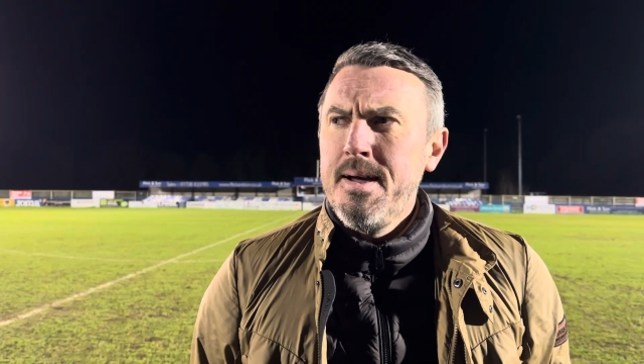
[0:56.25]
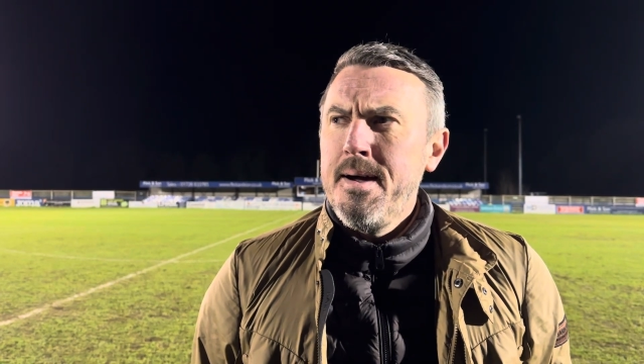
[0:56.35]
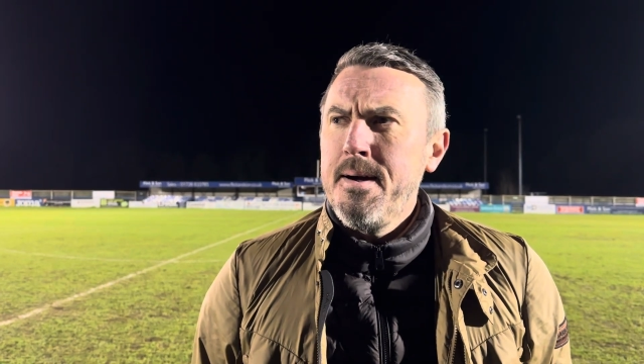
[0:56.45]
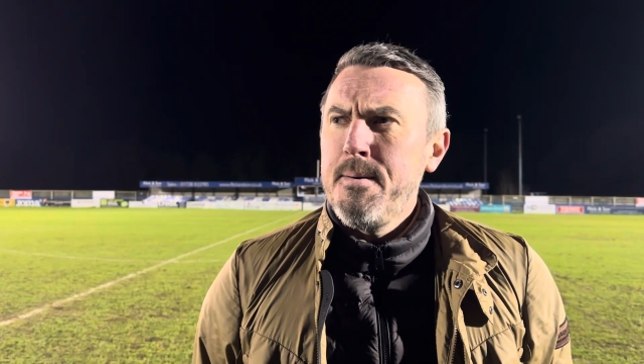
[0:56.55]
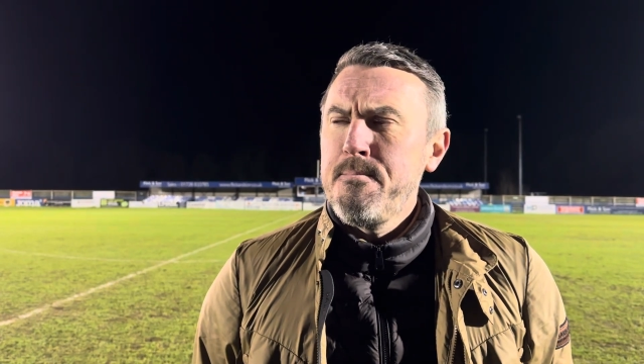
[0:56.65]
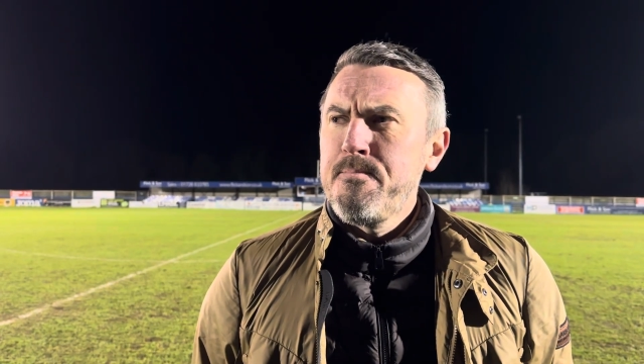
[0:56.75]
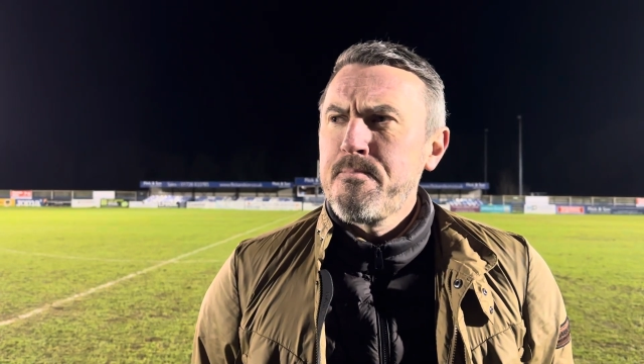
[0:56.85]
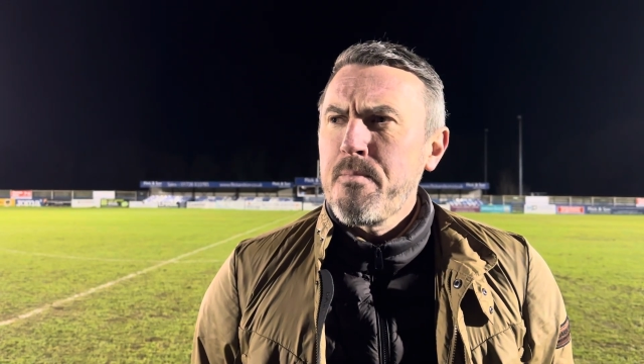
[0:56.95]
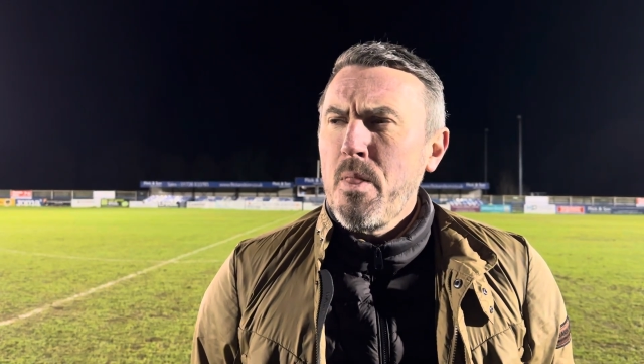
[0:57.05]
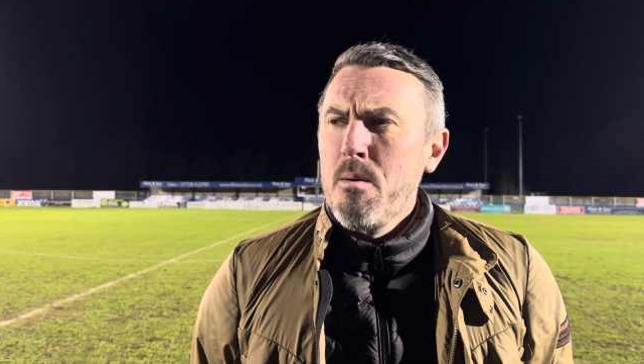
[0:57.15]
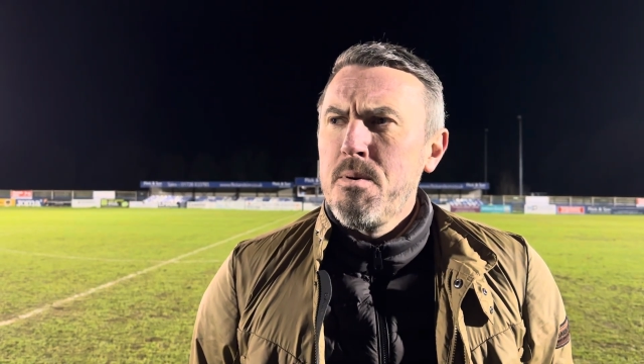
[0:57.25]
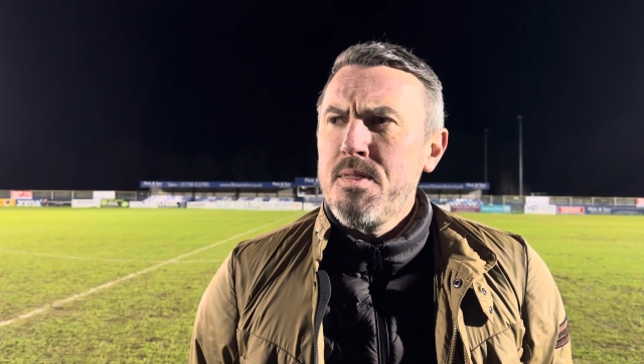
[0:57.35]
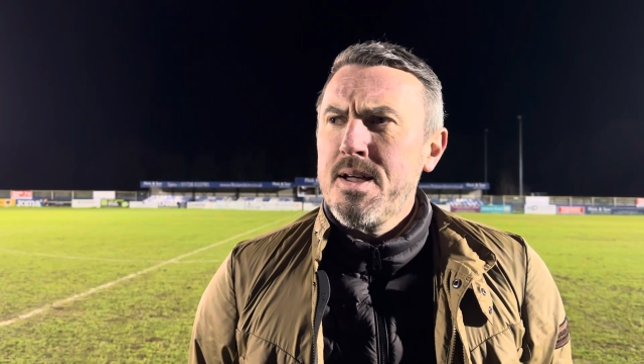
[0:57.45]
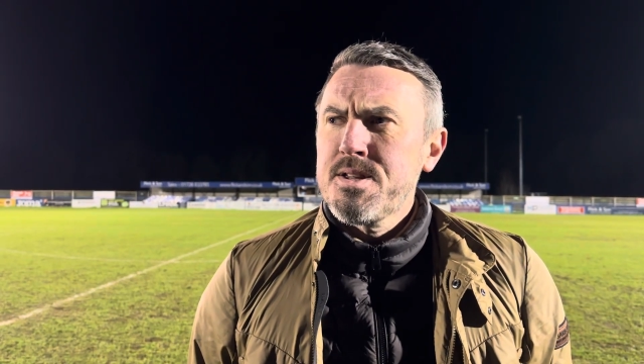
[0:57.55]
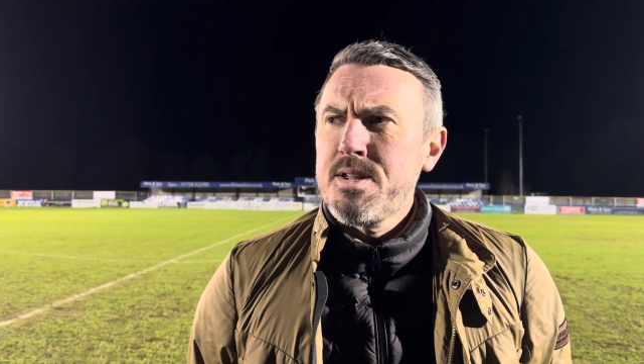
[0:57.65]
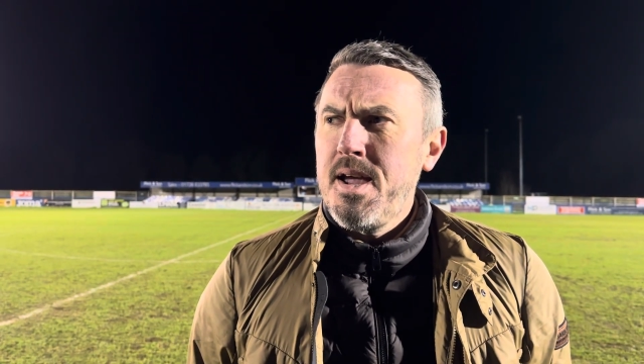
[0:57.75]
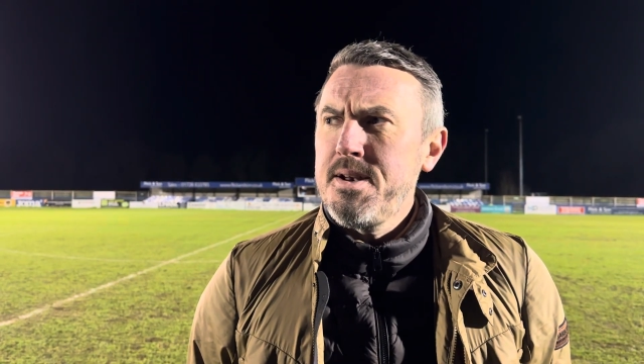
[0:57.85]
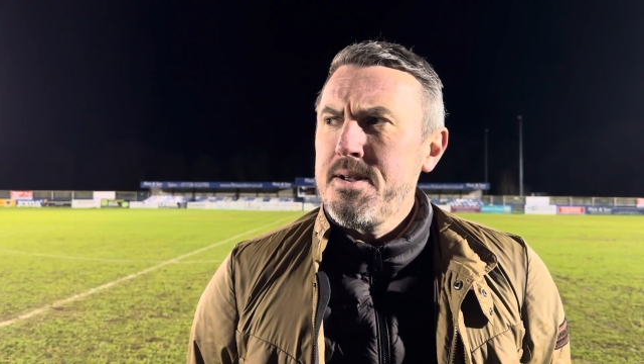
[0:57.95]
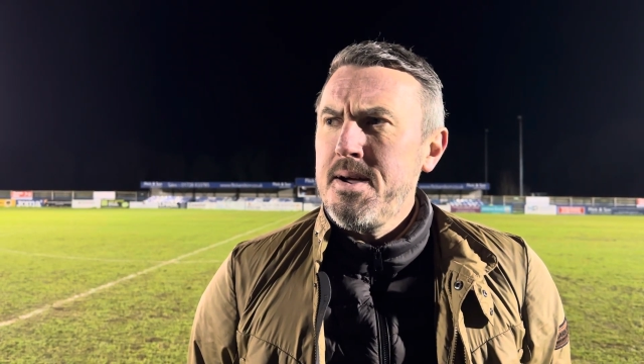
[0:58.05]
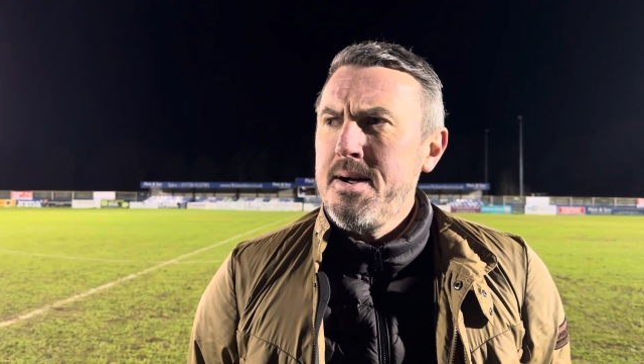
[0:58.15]
Um, but that
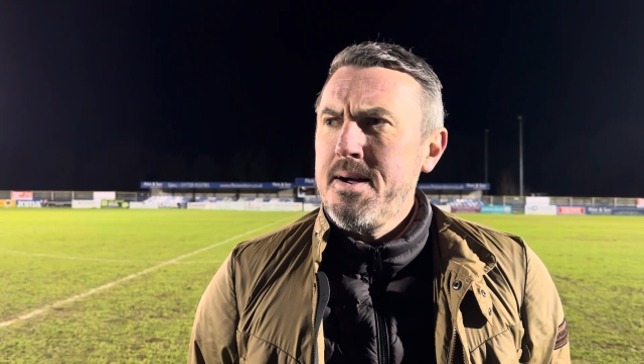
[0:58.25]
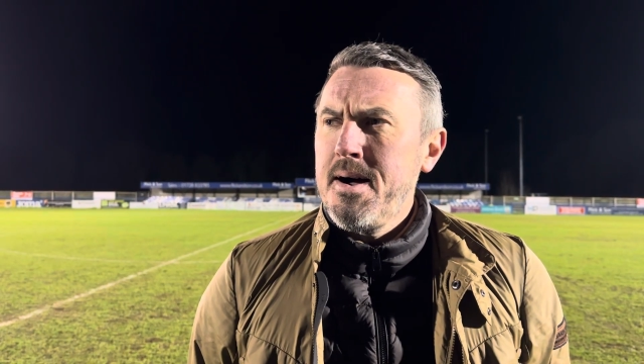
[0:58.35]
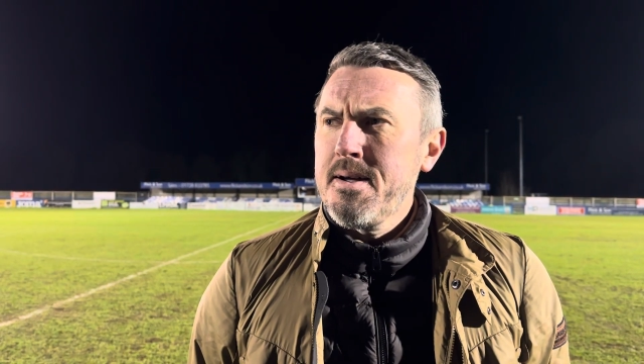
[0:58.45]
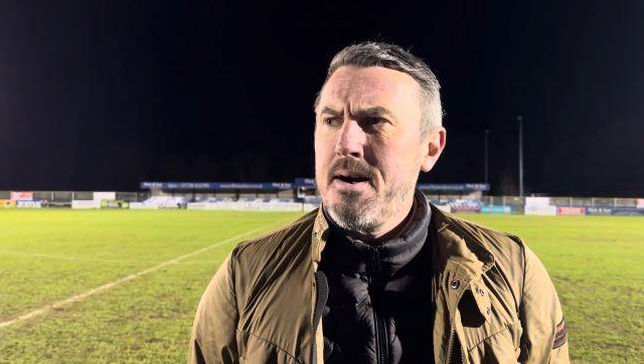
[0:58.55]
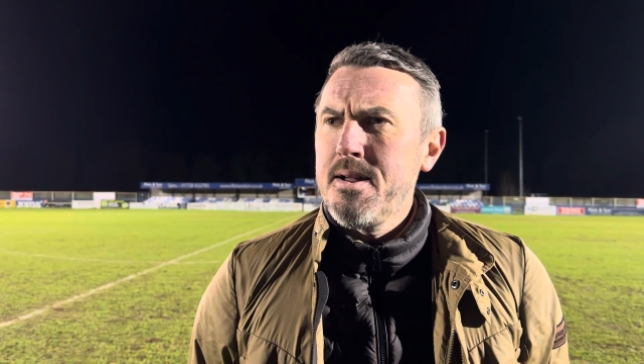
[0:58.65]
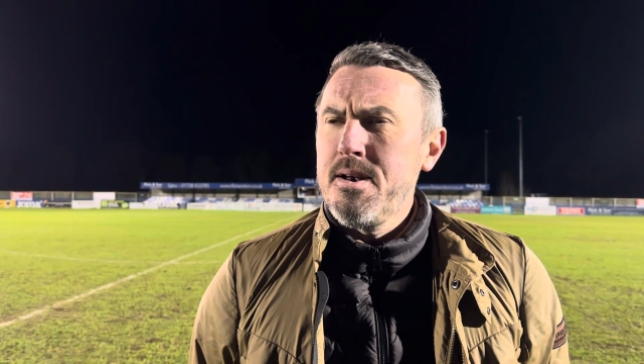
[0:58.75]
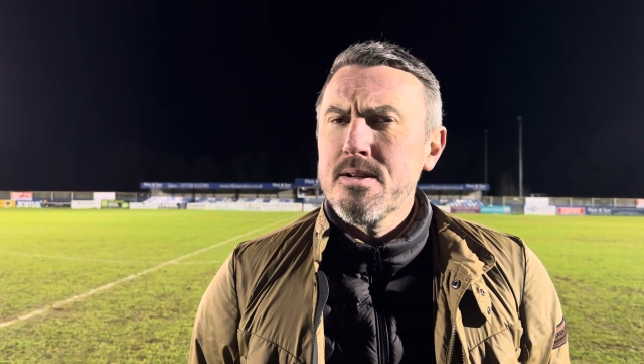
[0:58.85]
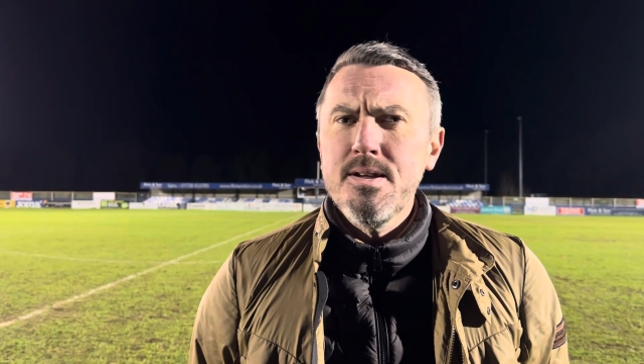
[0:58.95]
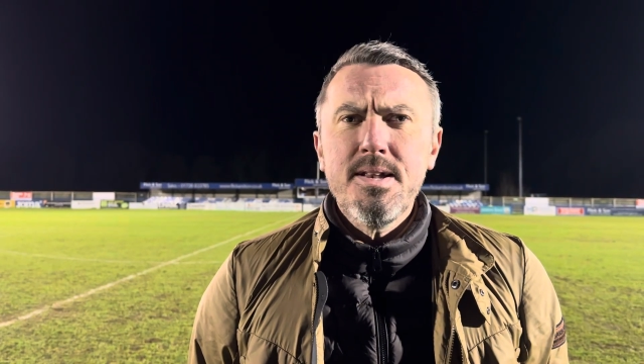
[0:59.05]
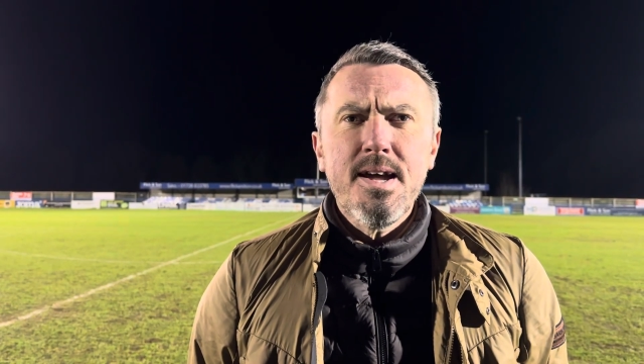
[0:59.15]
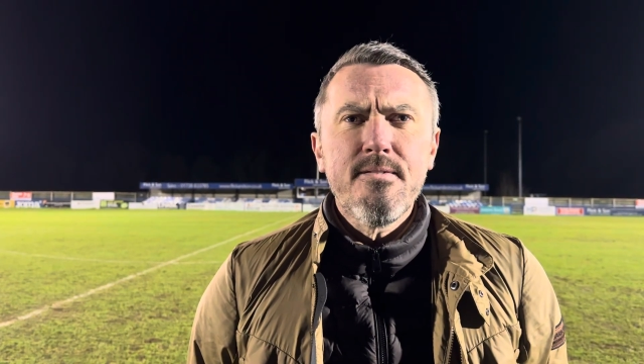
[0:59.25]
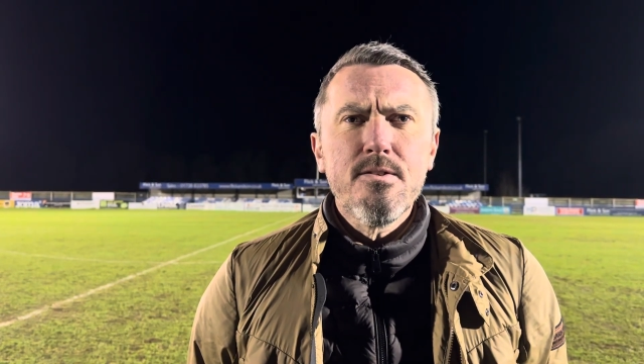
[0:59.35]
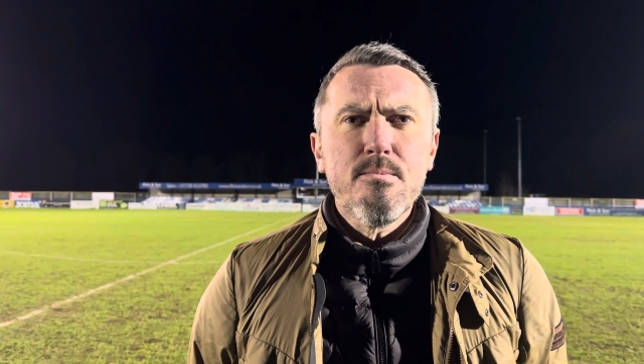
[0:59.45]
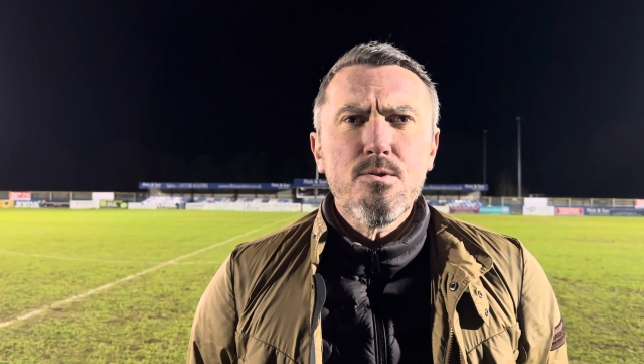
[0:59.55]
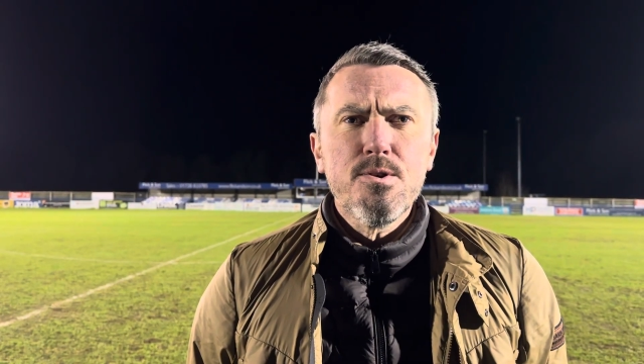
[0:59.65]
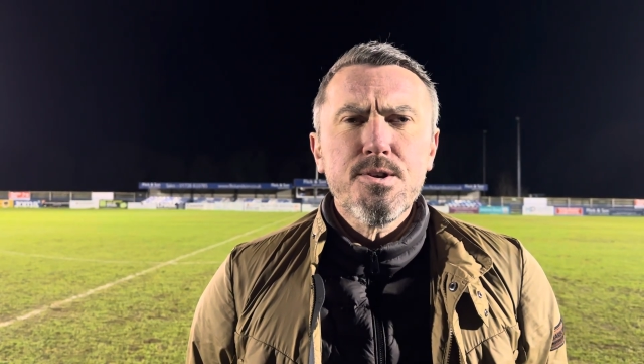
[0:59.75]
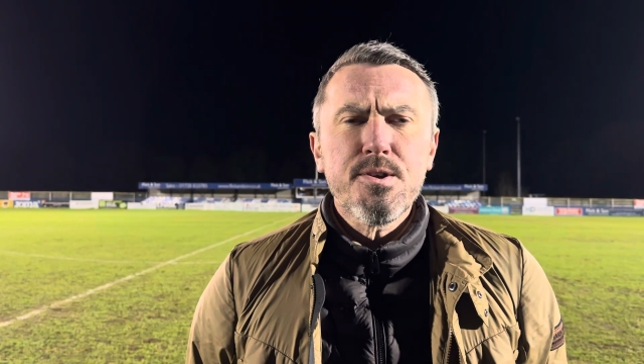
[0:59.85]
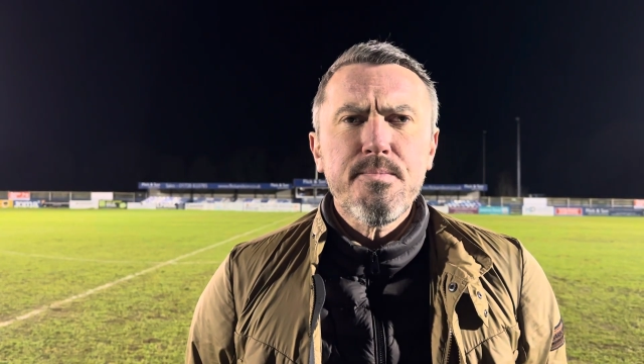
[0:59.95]
said, uh, I can't knock the endeavour of the boys.